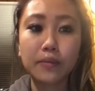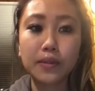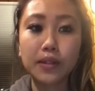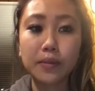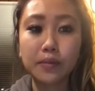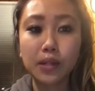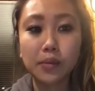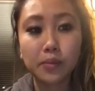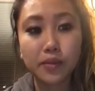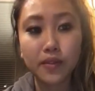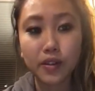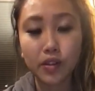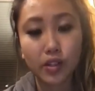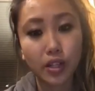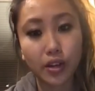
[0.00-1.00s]
Sometimes
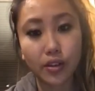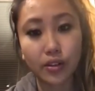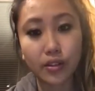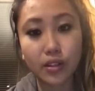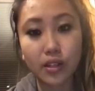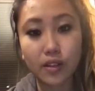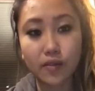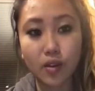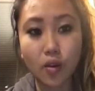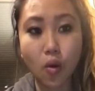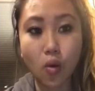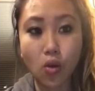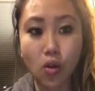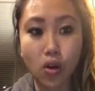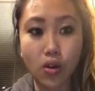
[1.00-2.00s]
vegetarians can even go
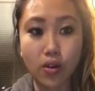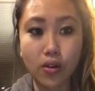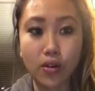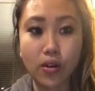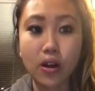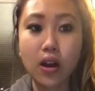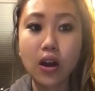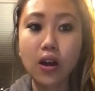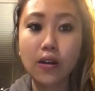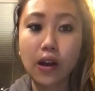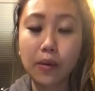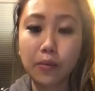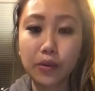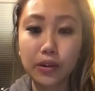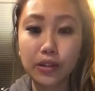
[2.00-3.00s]
longer,
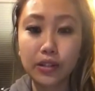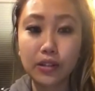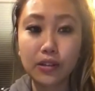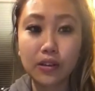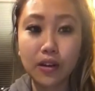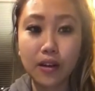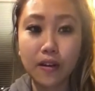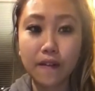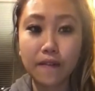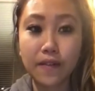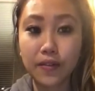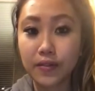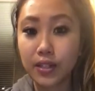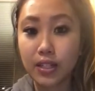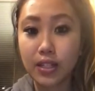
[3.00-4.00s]
upwards to
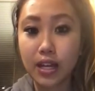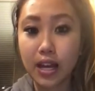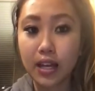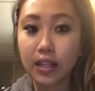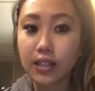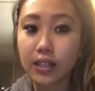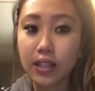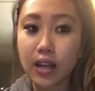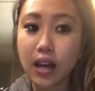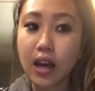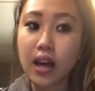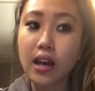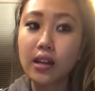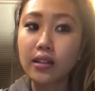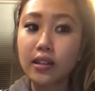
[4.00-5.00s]
50 days.
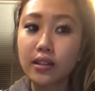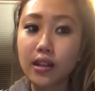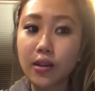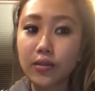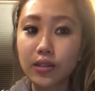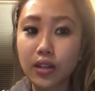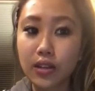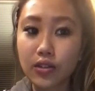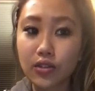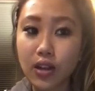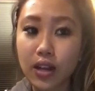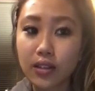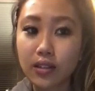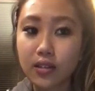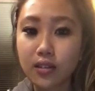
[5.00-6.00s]
Since I was
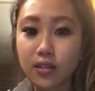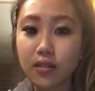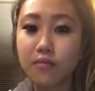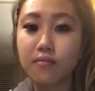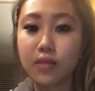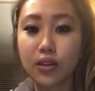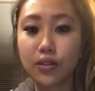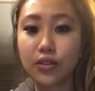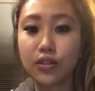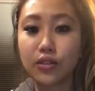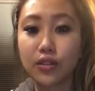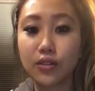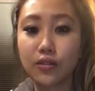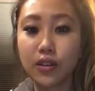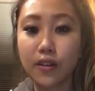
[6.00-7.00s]
interested in the meals
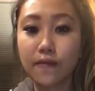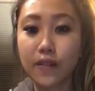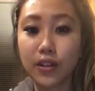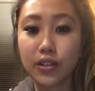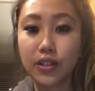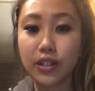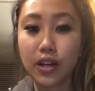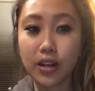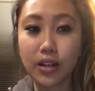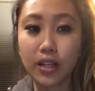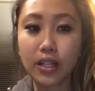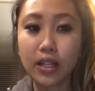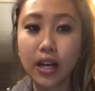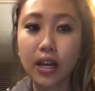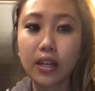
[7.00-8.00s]
served on
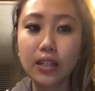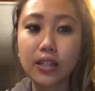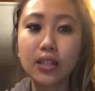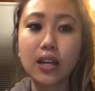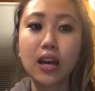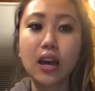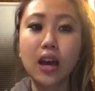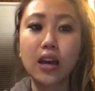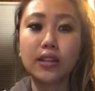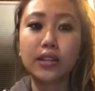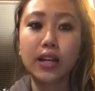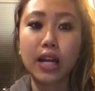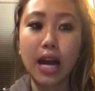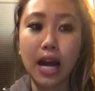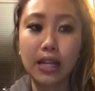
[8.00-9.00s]
vegetarian days, I
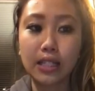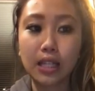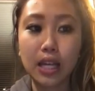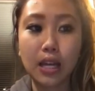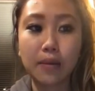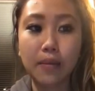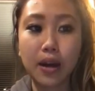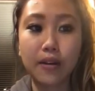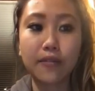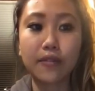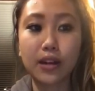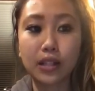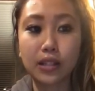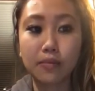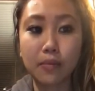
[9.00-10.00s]
started asking my
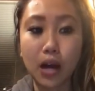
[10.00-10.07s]
friend's